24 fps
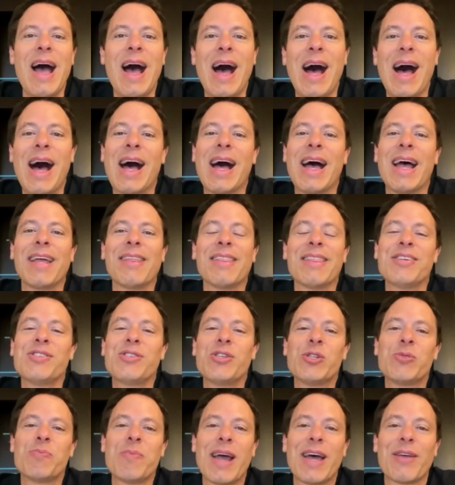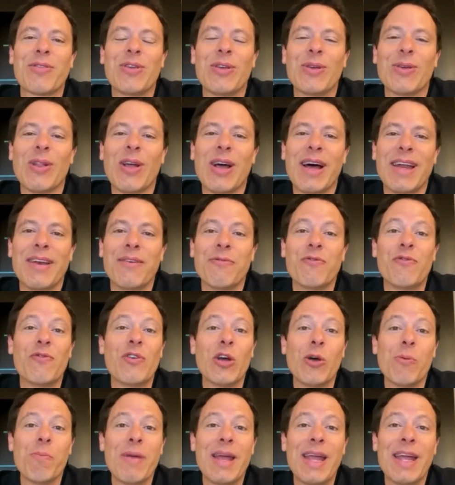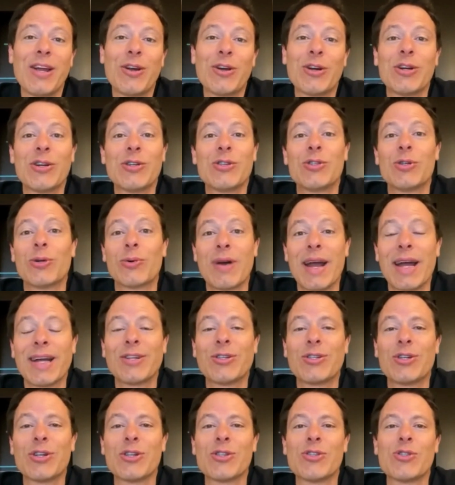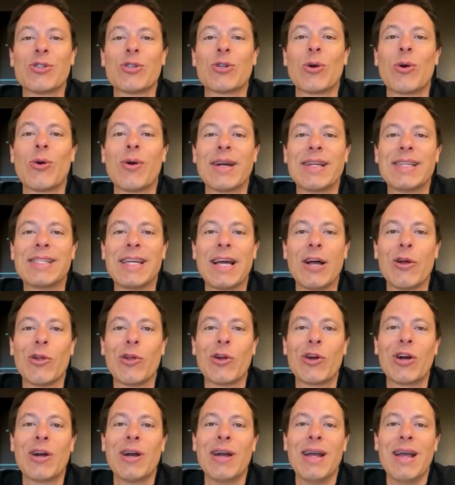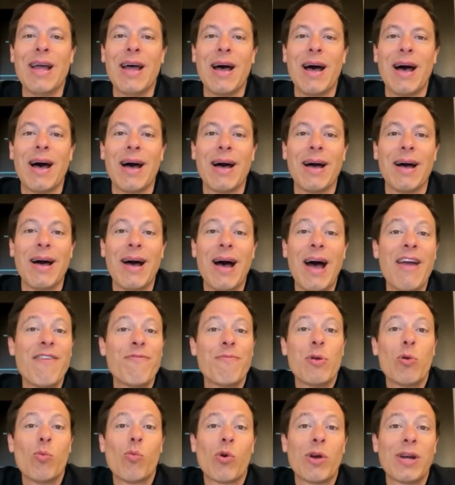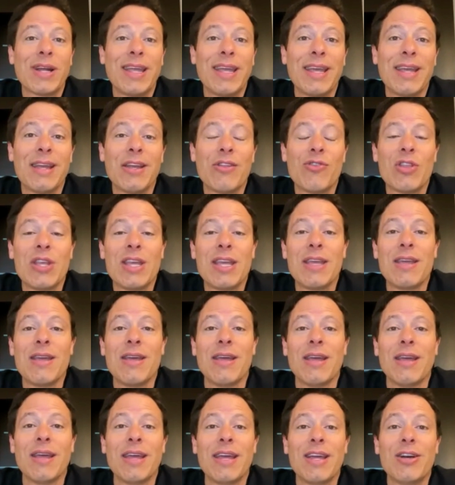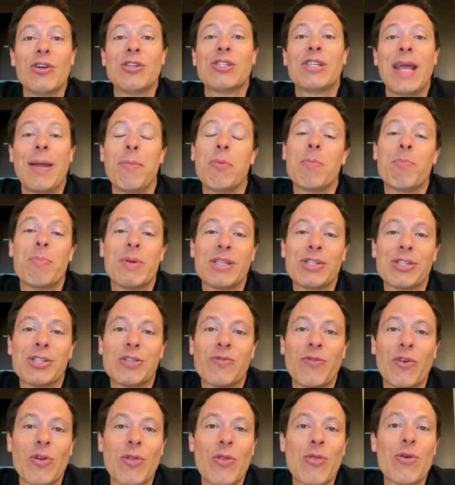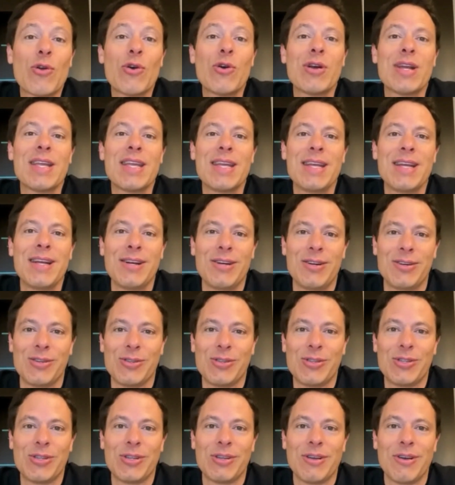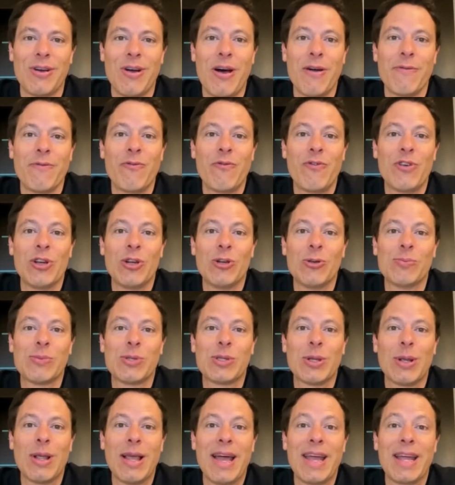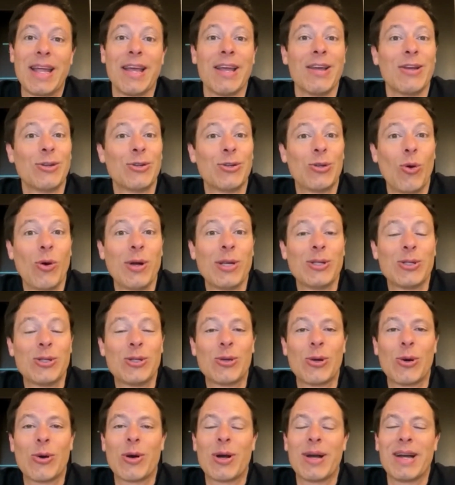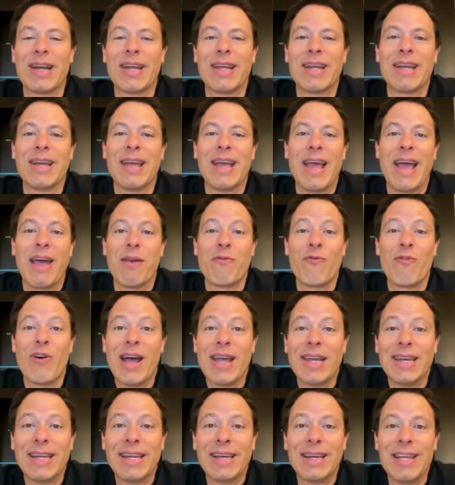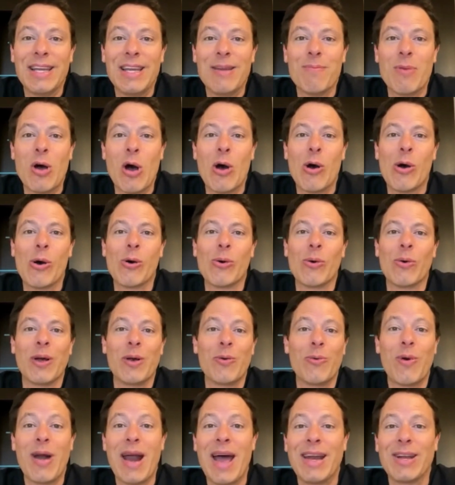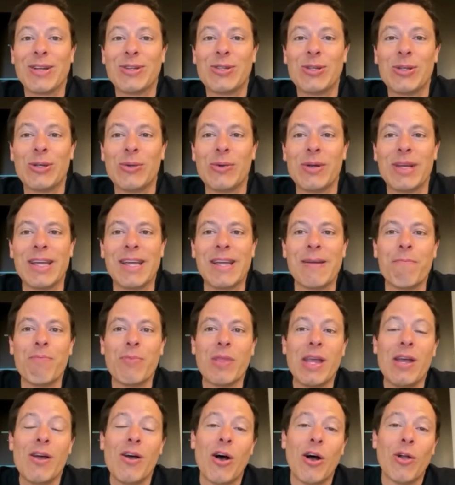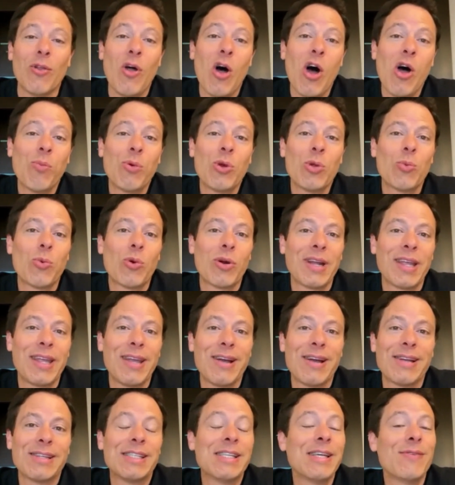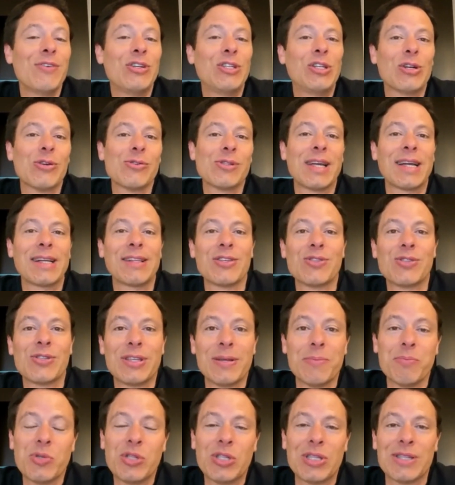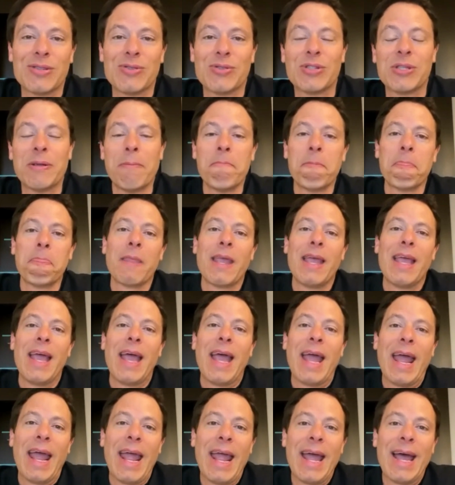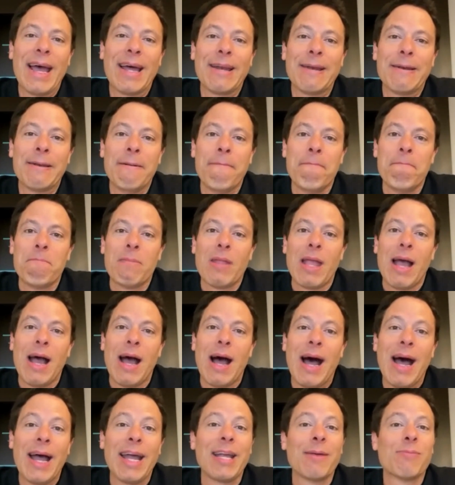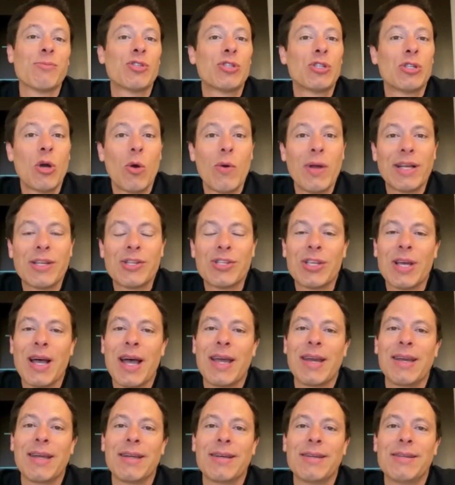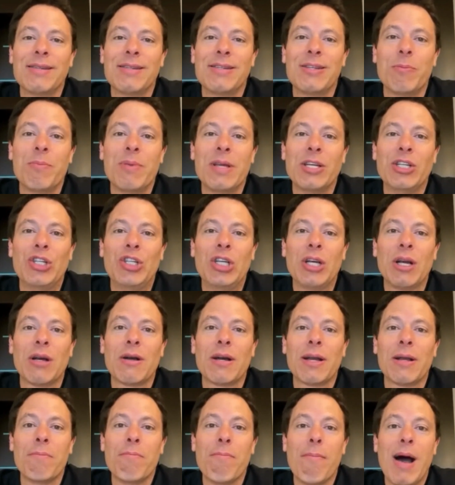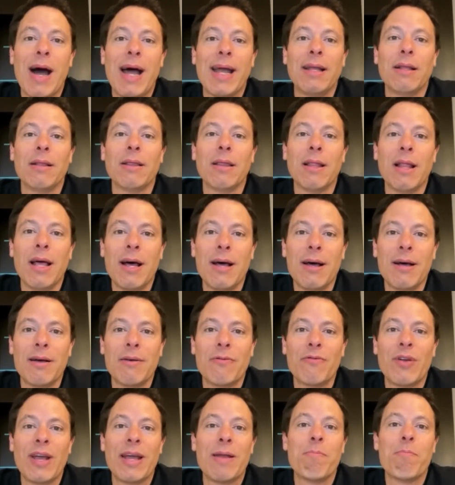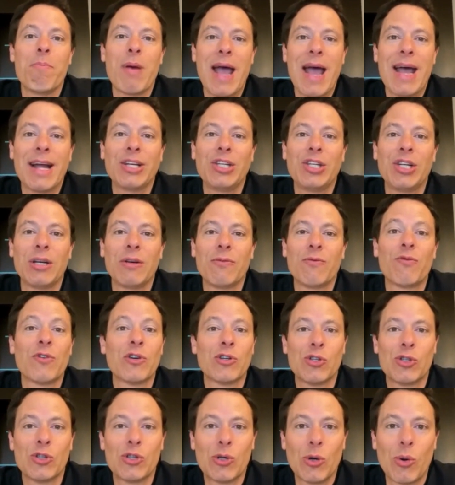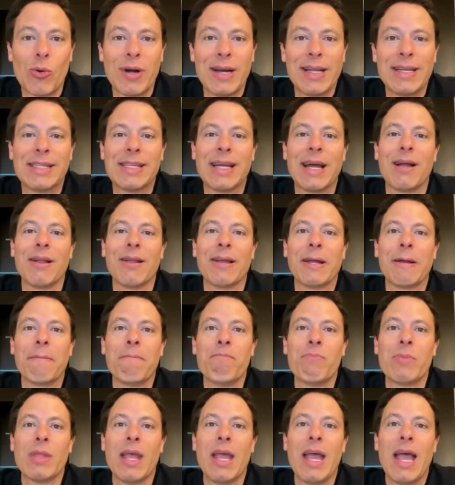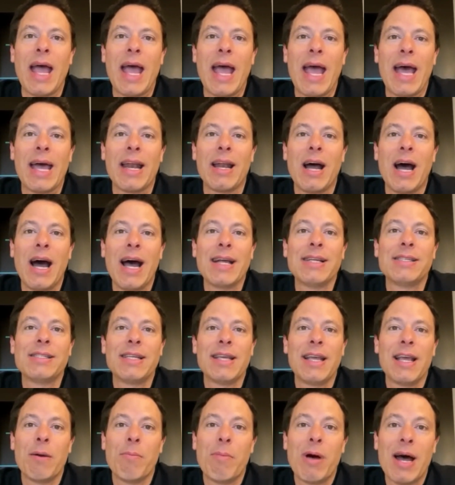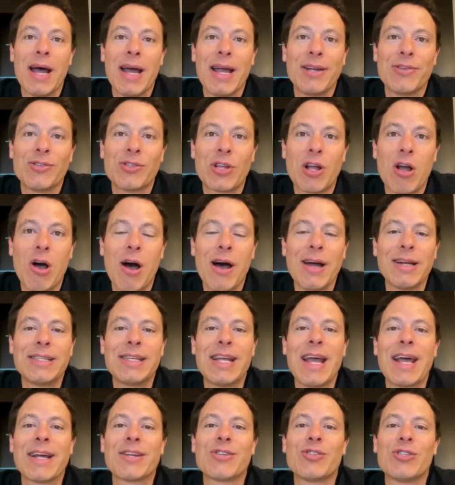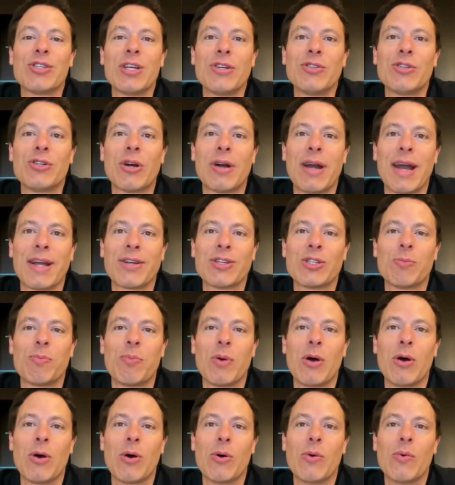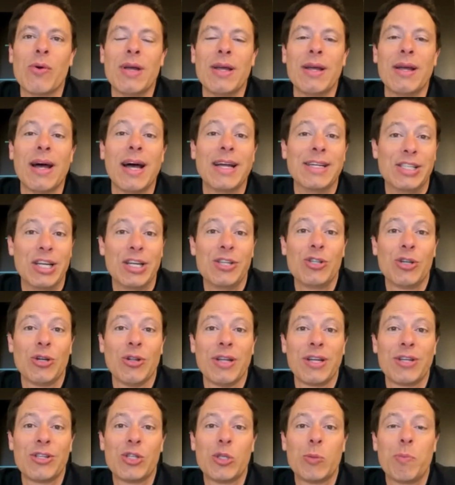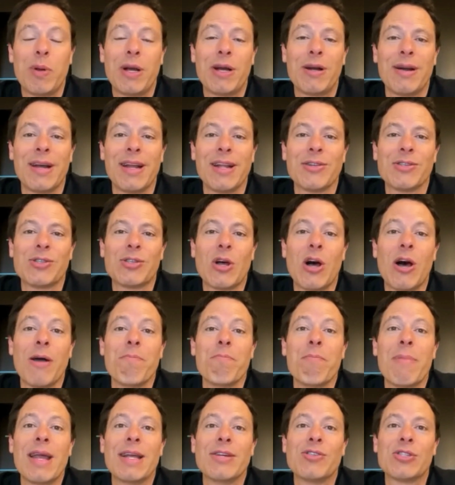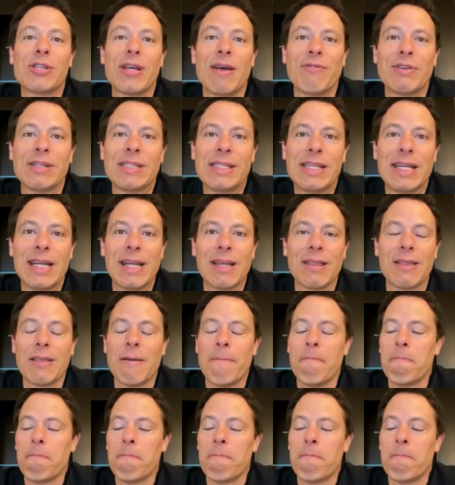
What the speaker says: Hi, this is Matthew Luhn, filmmaker, director, storyteller. I've been working in the entertainment business for 30 years on films like Toy Story and Finding Nemo and Ratatouille, along with working on TV shows like The Simpsons. And I am so excited to be sharing my love and passion for storytelling at ICMI's Contact Center Expo, a digital experience on May 17th.